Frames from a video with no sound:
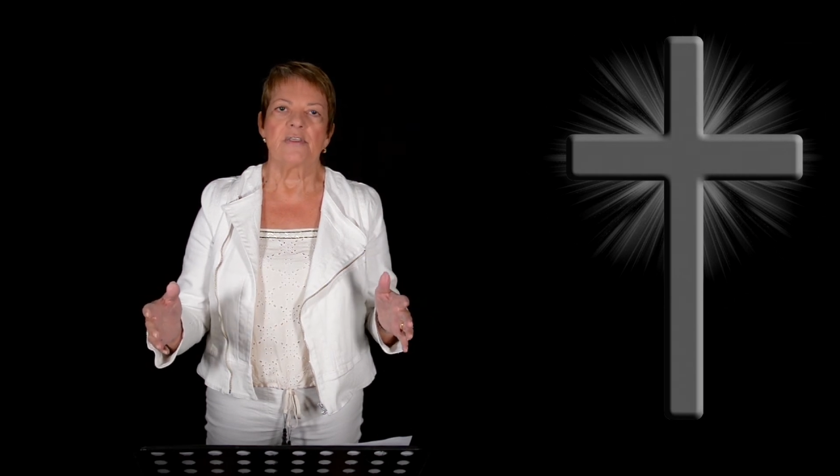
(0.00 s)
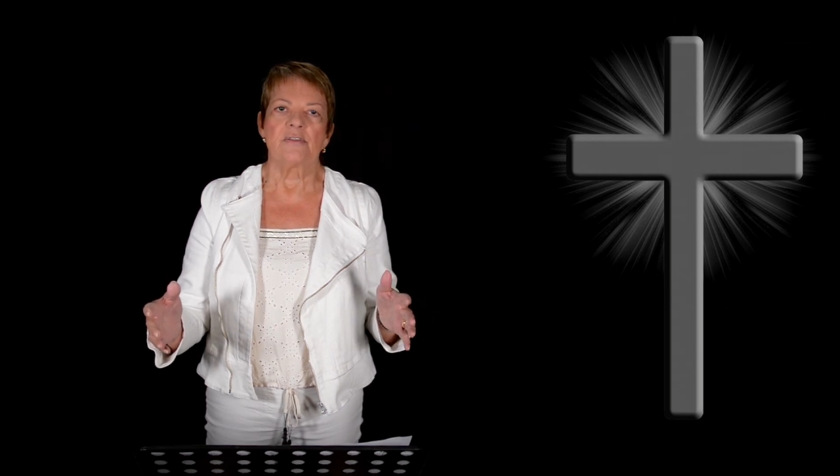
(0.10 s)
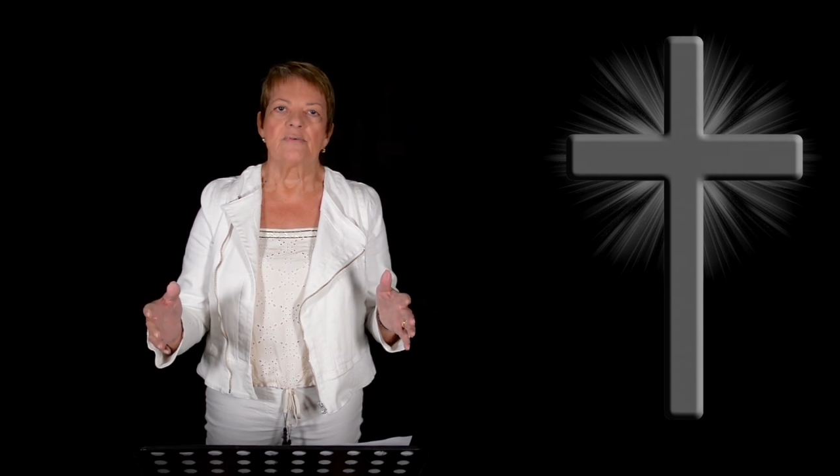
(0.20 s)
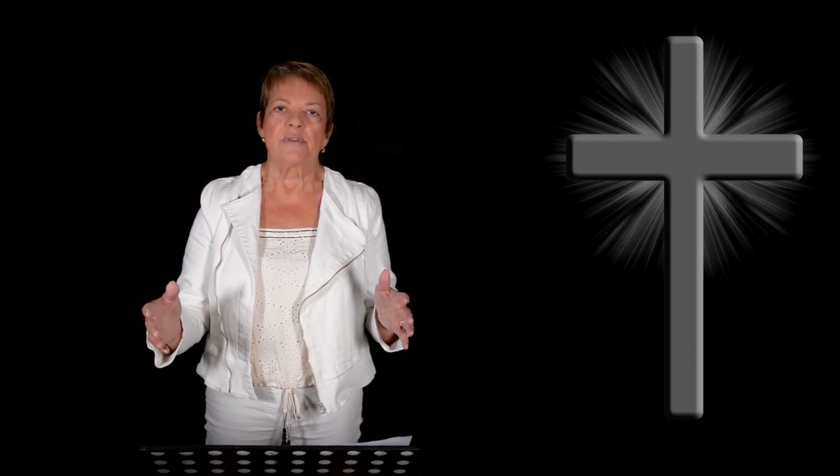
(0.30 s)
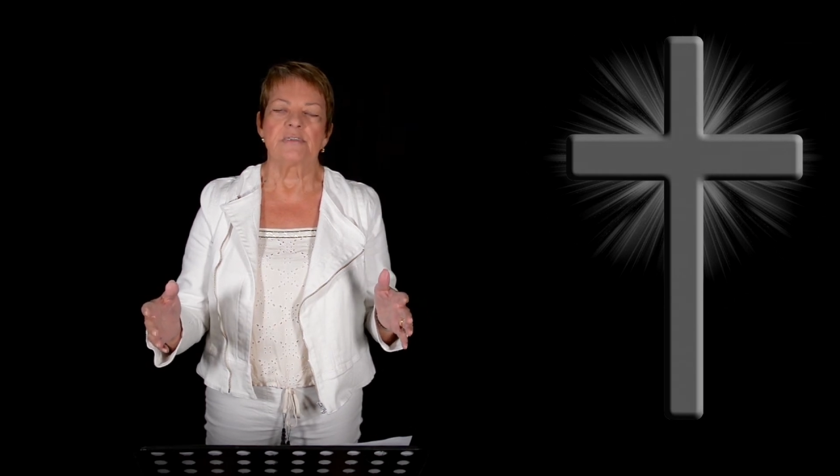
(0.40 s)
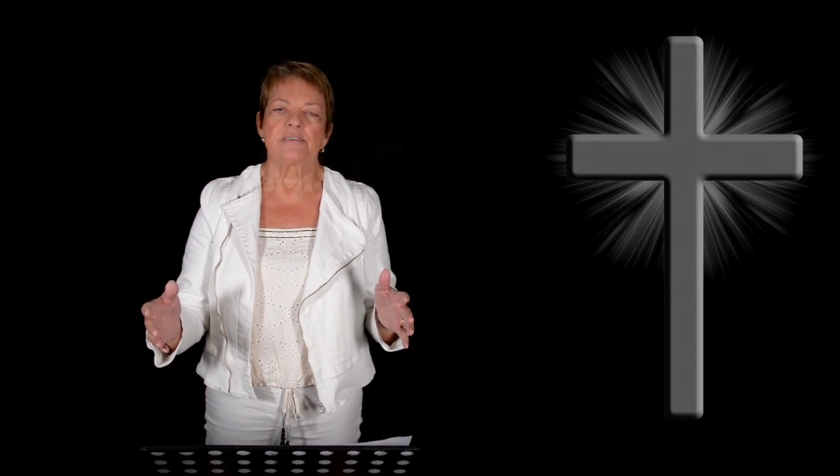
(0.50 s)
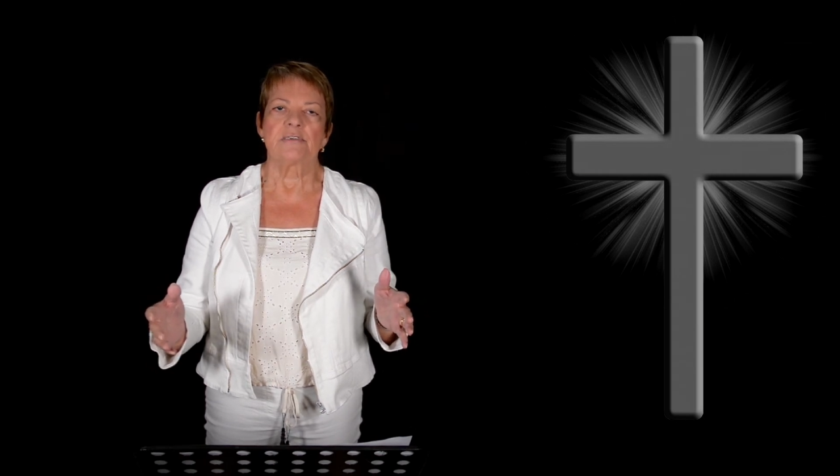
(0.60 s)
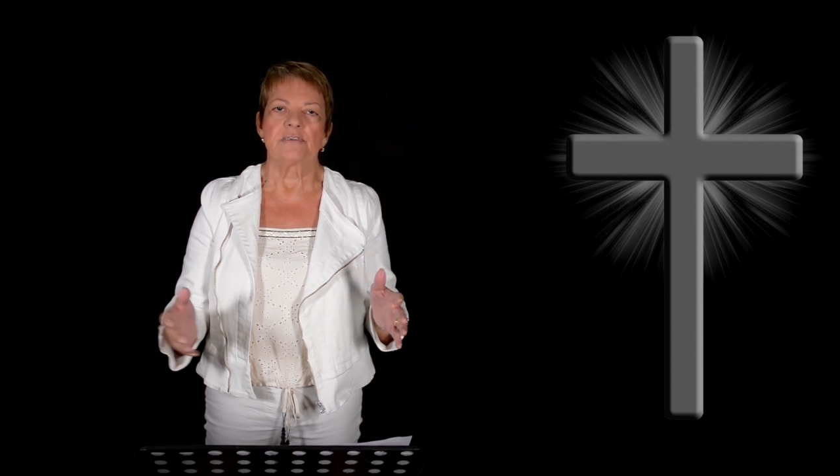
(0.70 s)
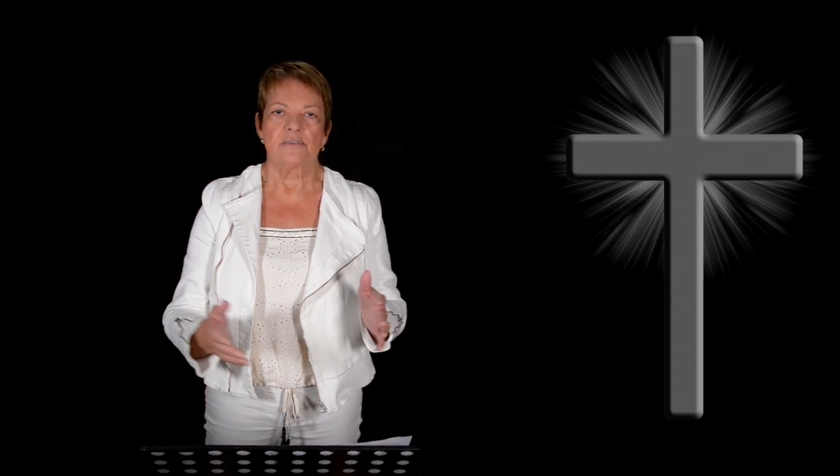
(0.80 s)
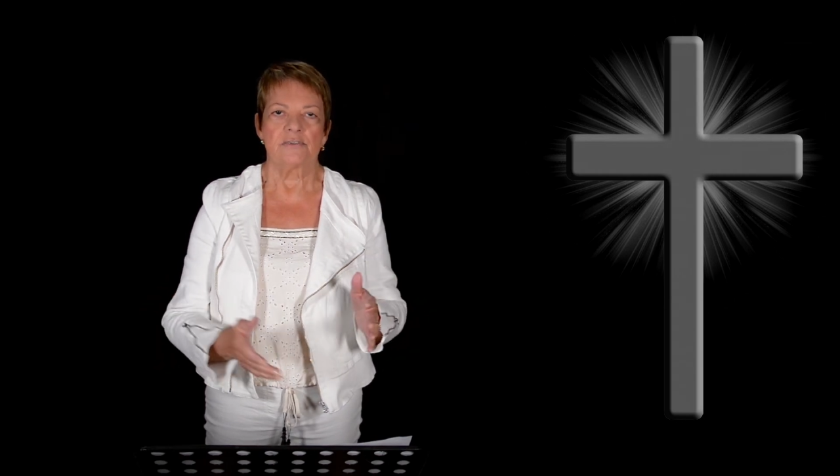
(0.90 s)
you
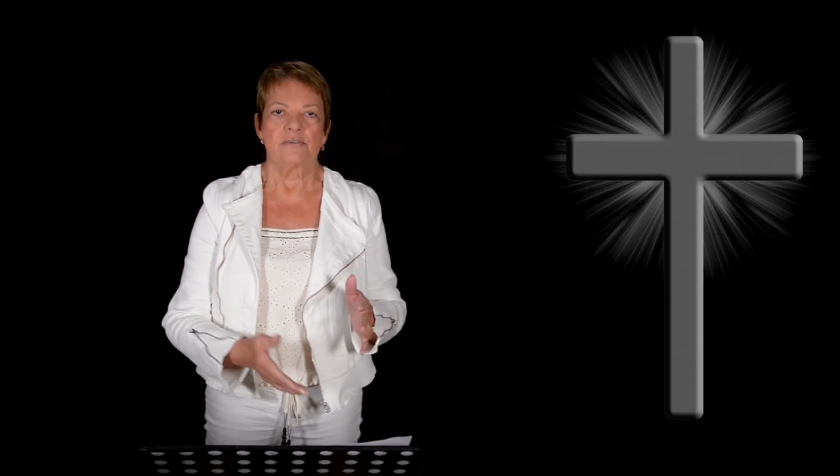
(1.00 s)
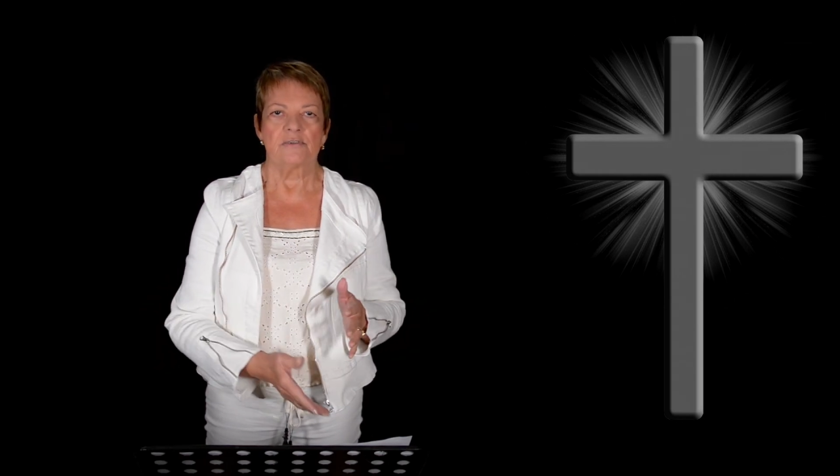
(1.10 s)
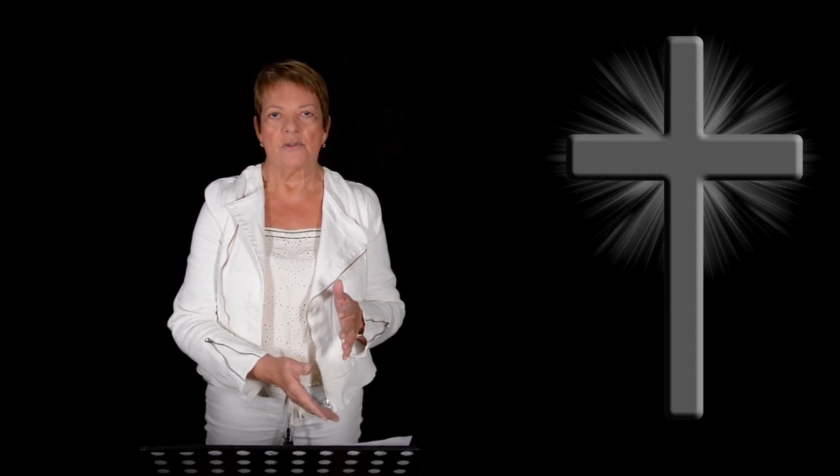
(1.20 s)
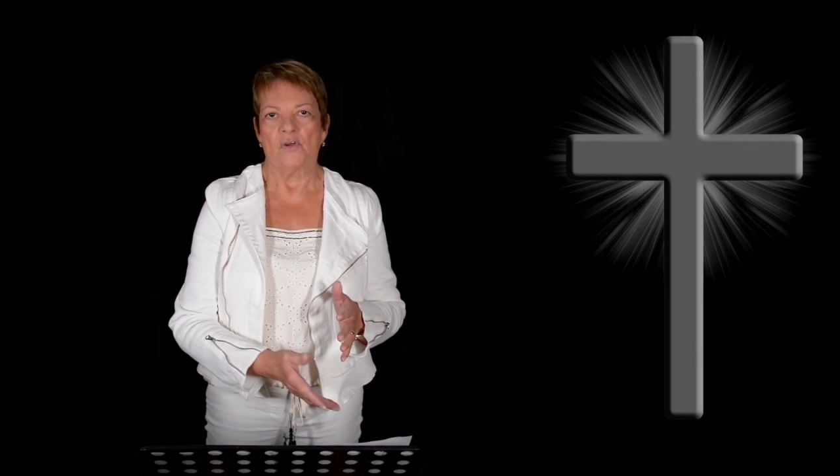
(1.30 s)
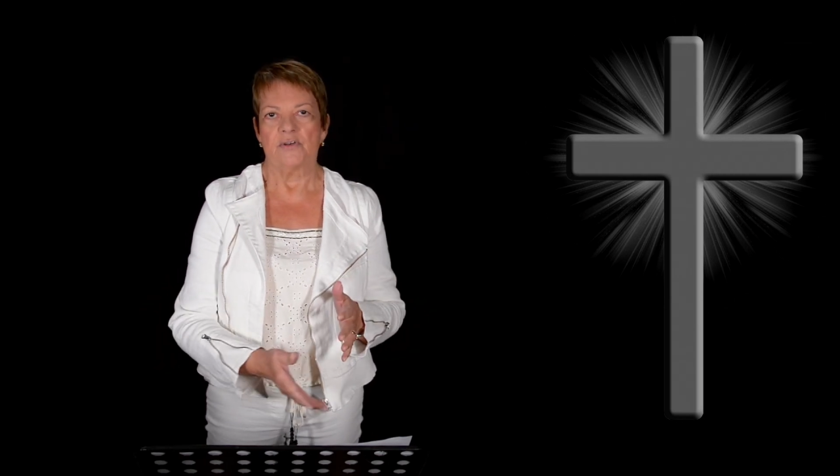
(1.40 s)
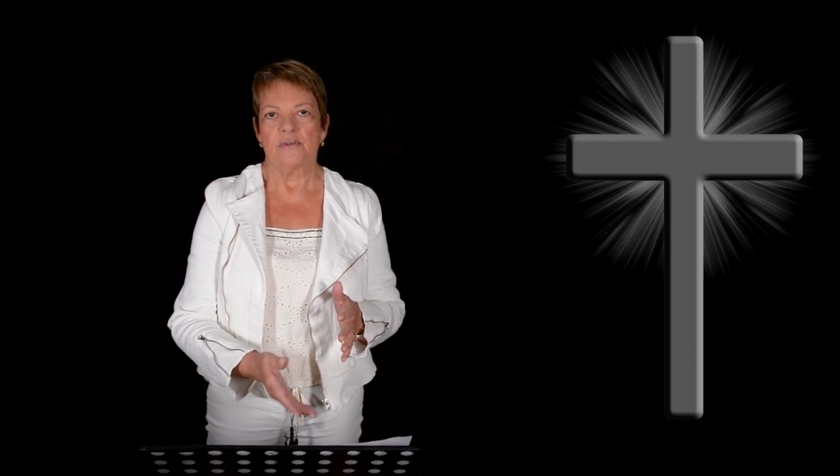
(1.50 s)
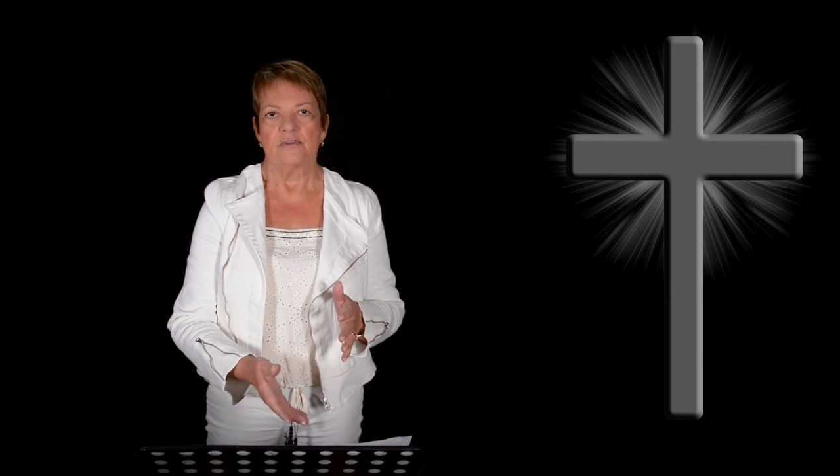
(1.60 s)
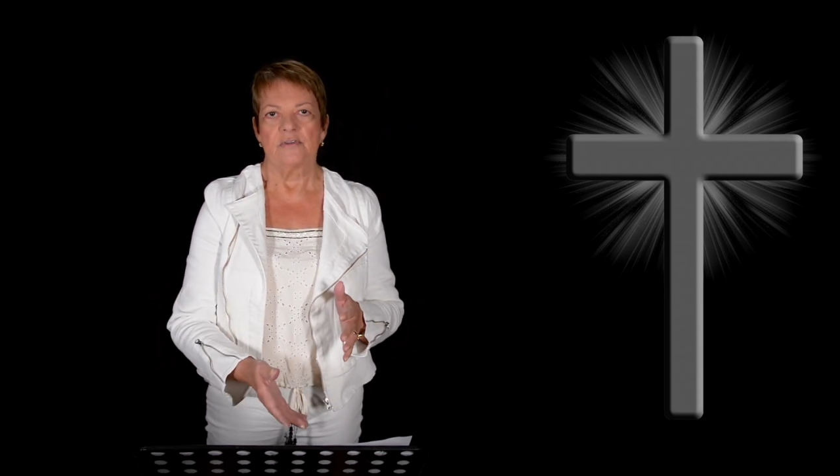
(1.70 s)
is God,